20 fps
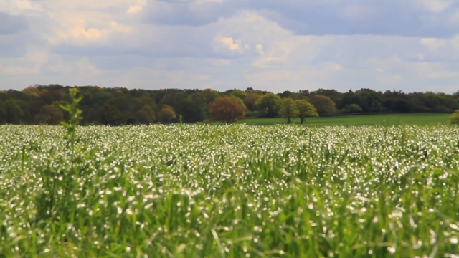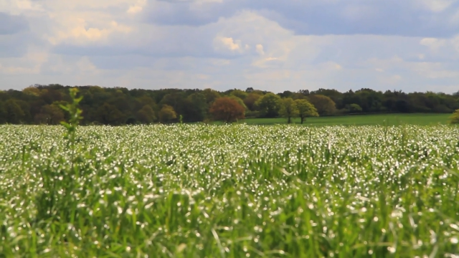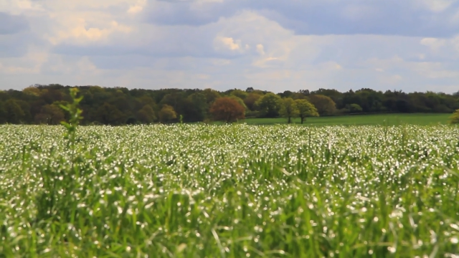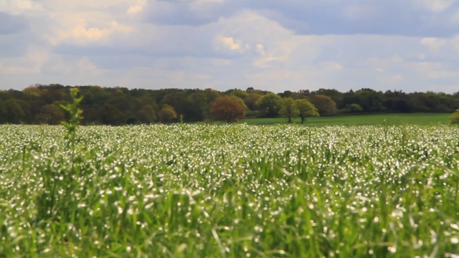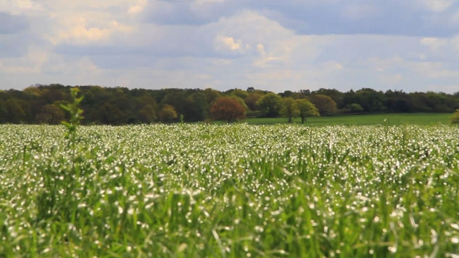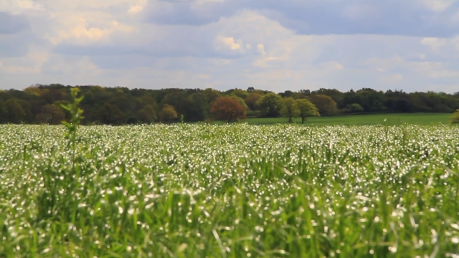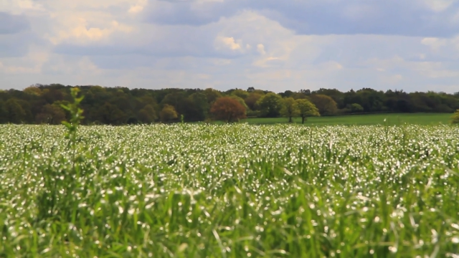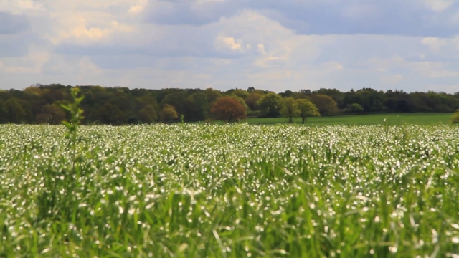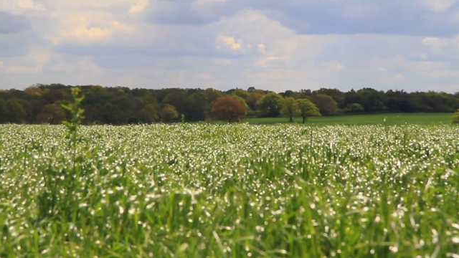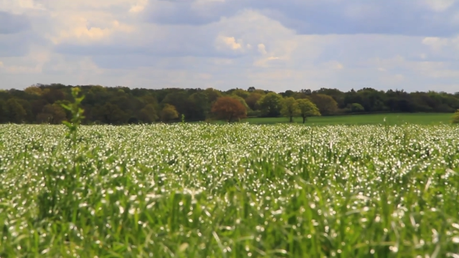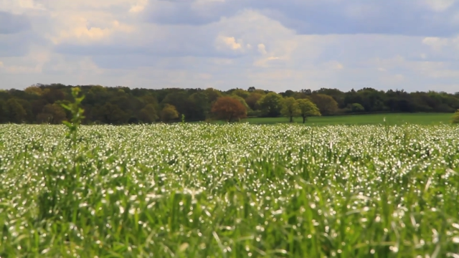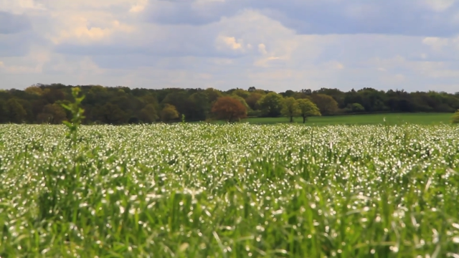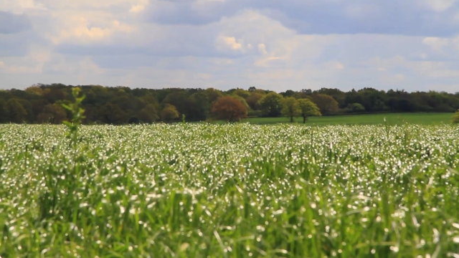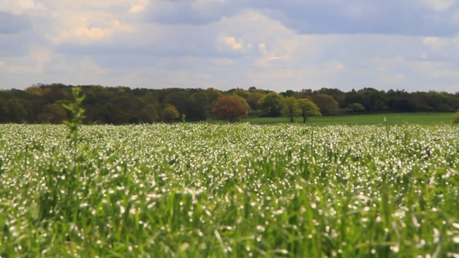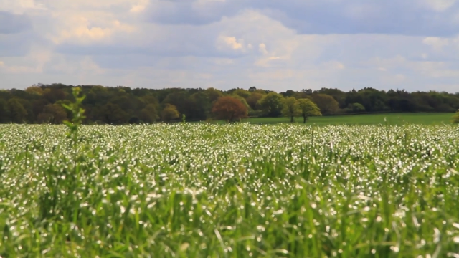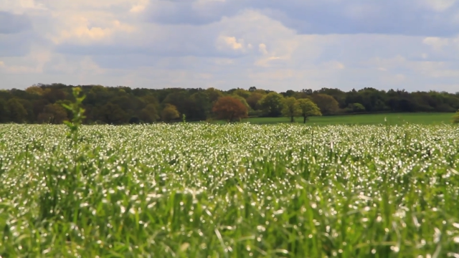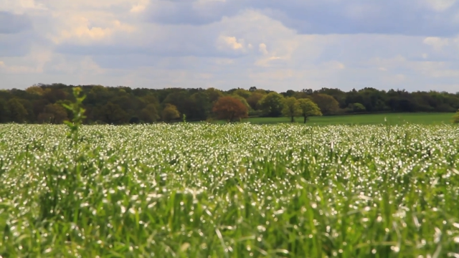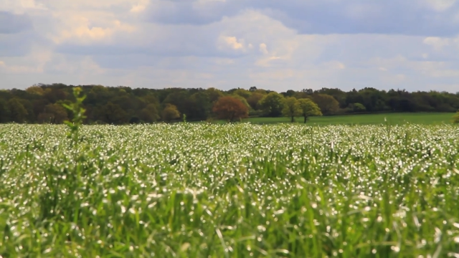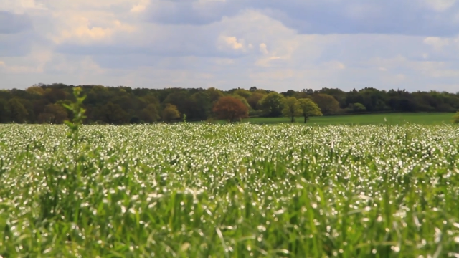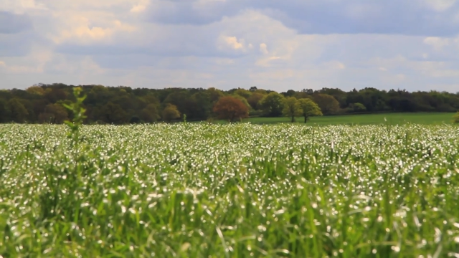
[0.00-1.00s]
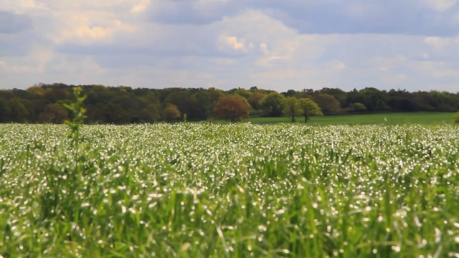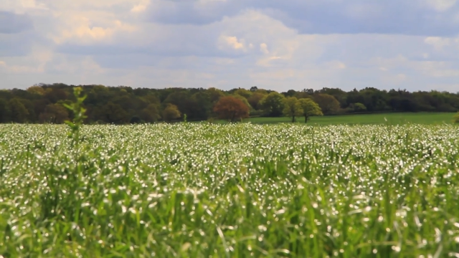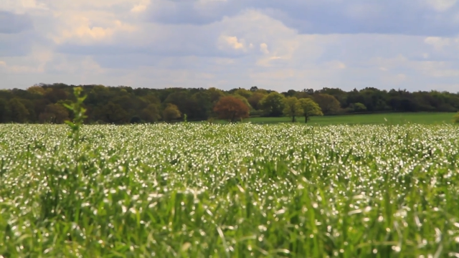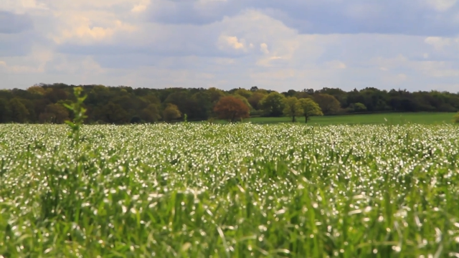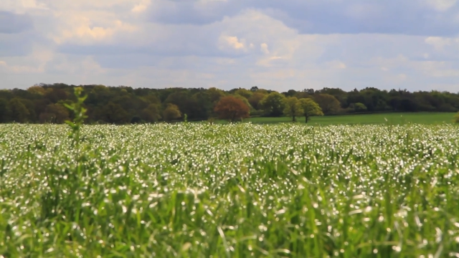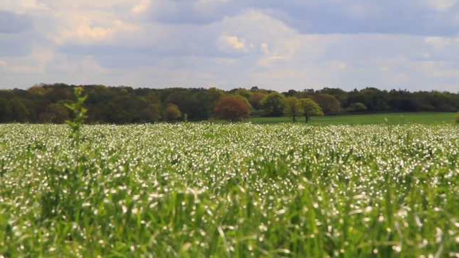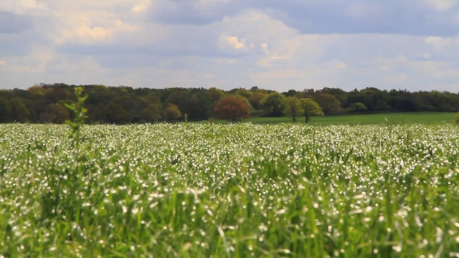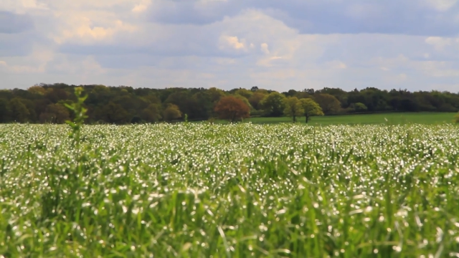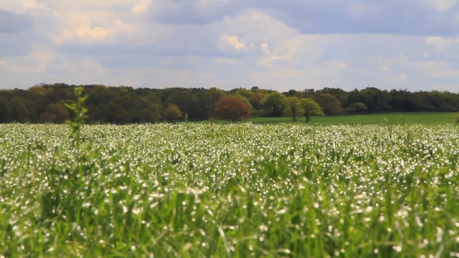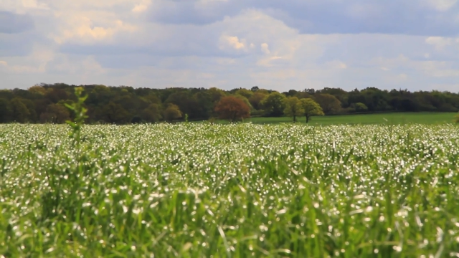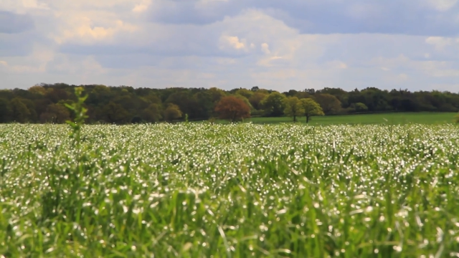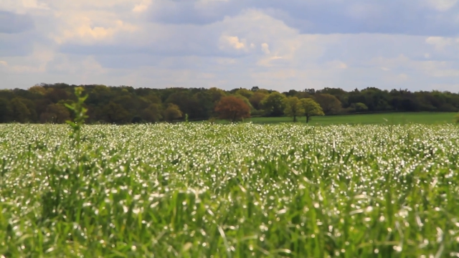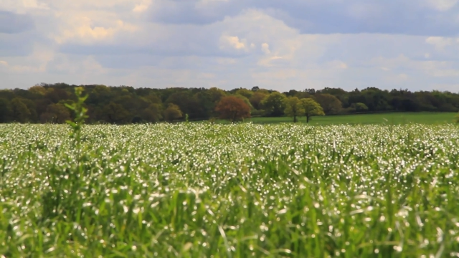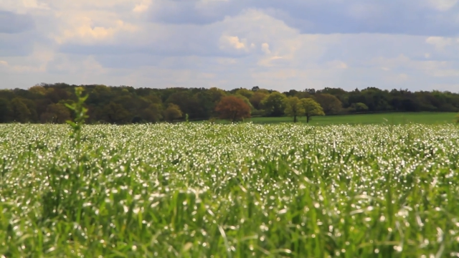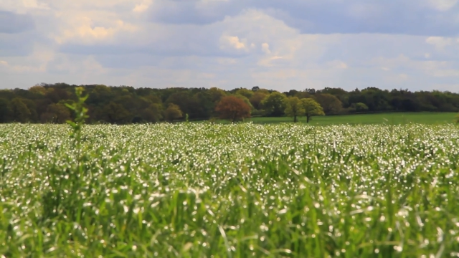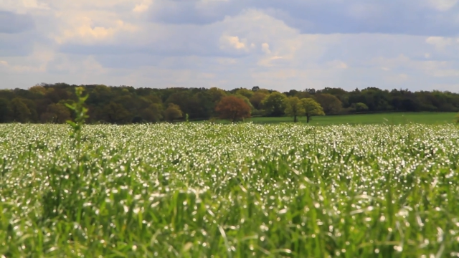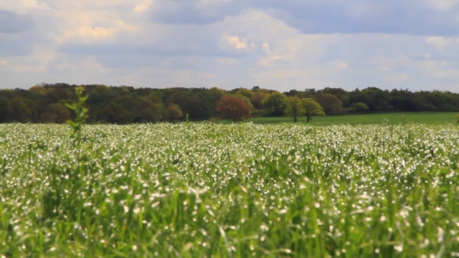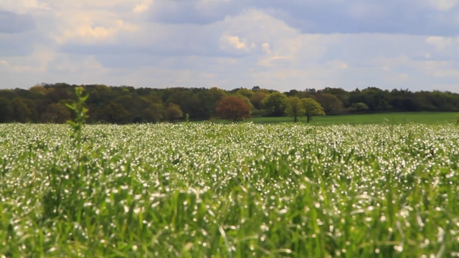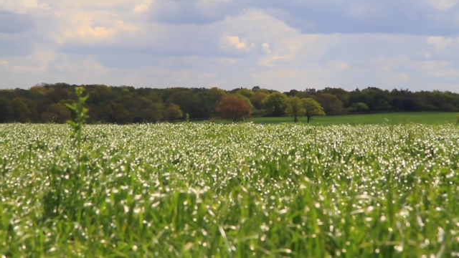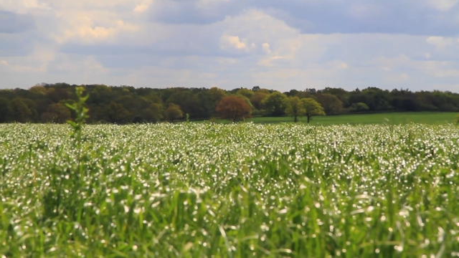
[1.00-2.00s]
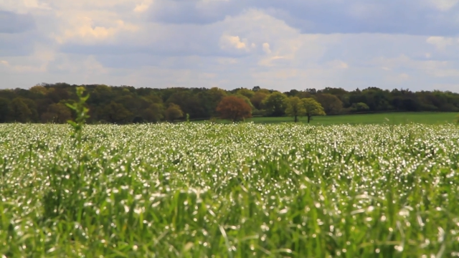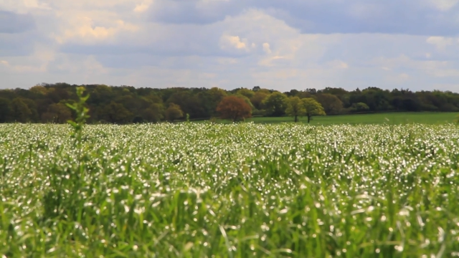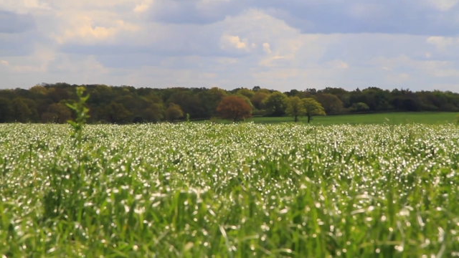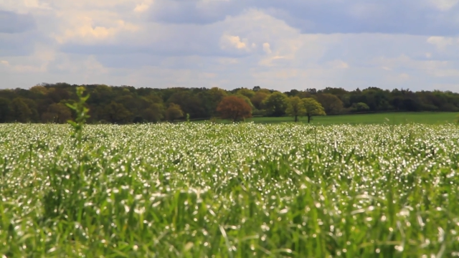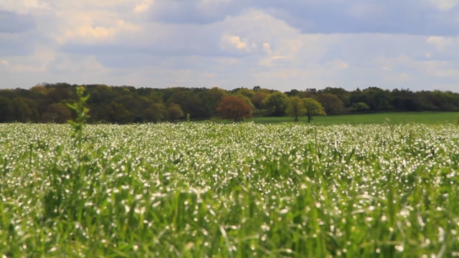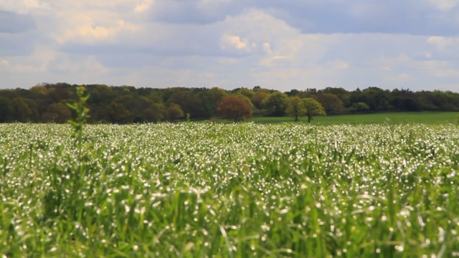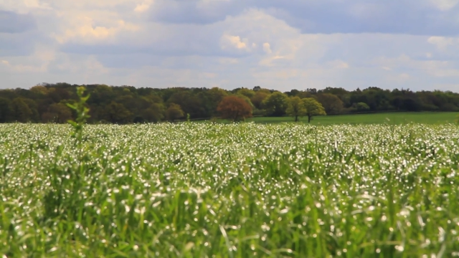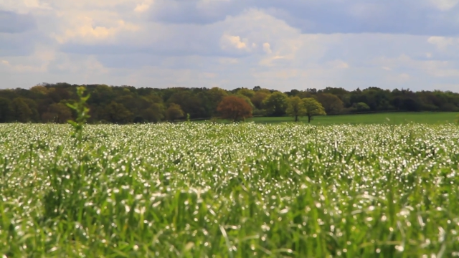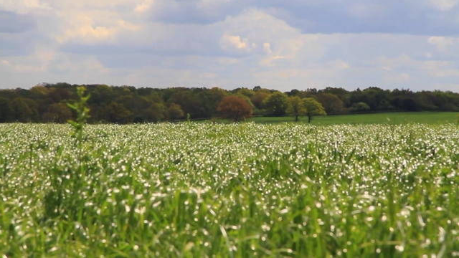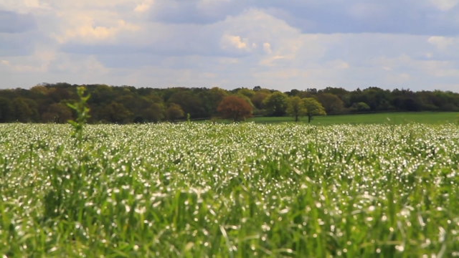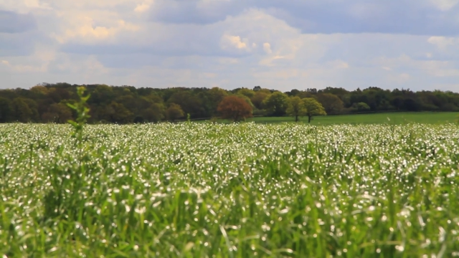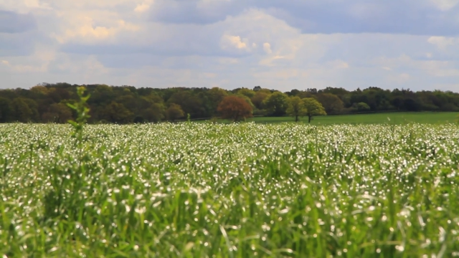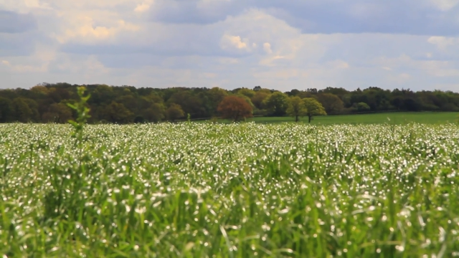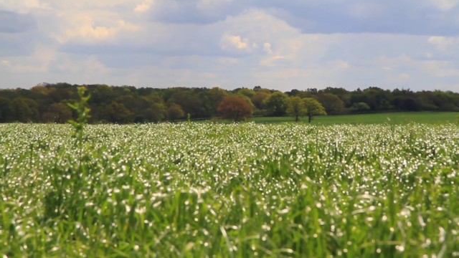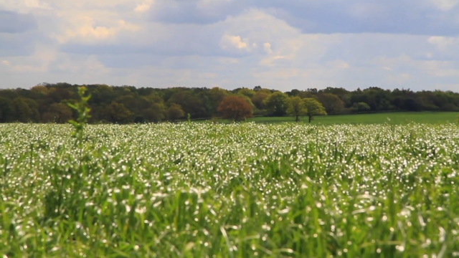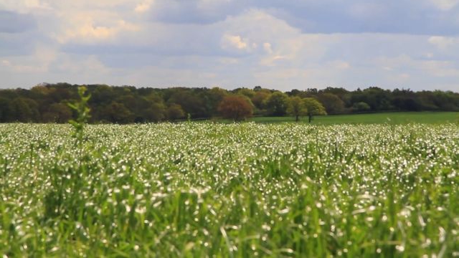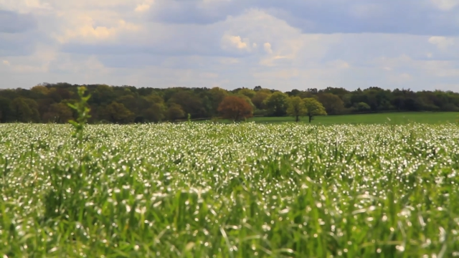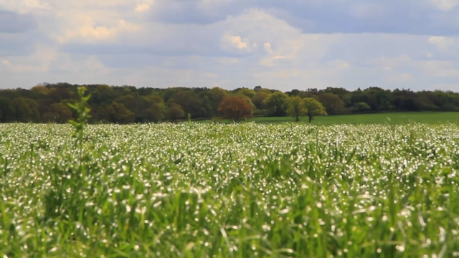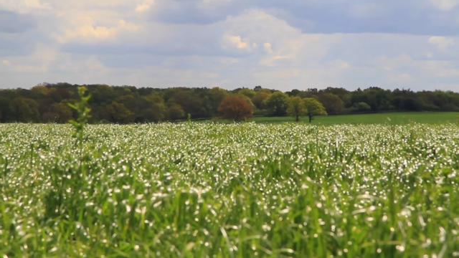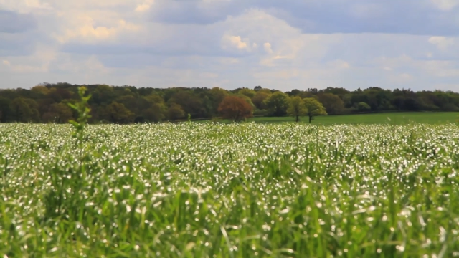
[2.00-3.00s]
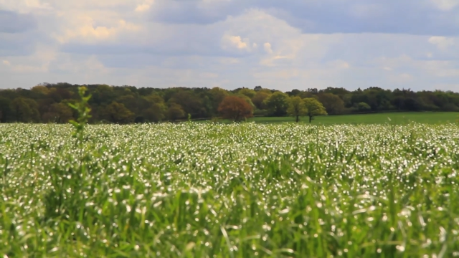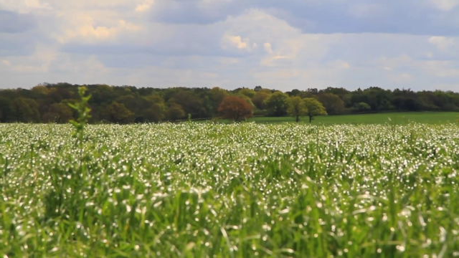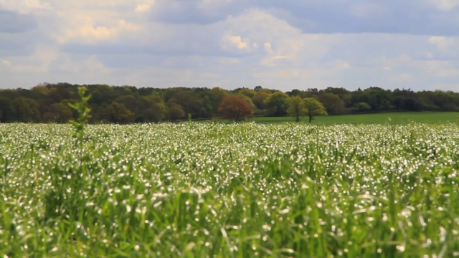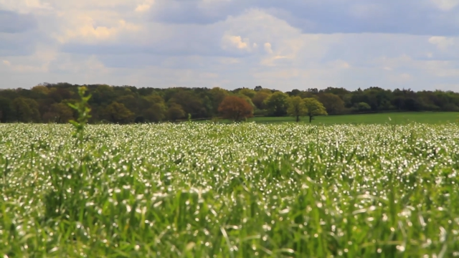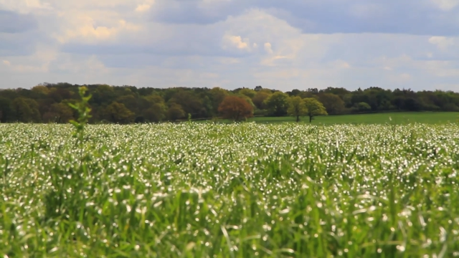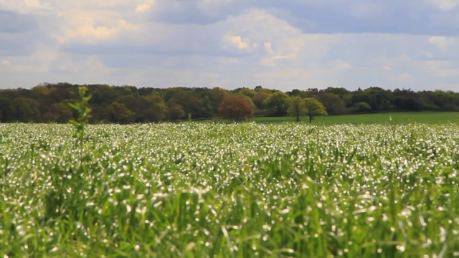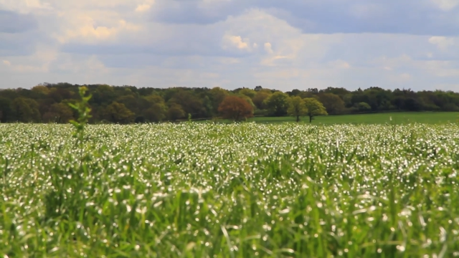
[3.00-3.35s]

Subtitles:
(no speaker visible)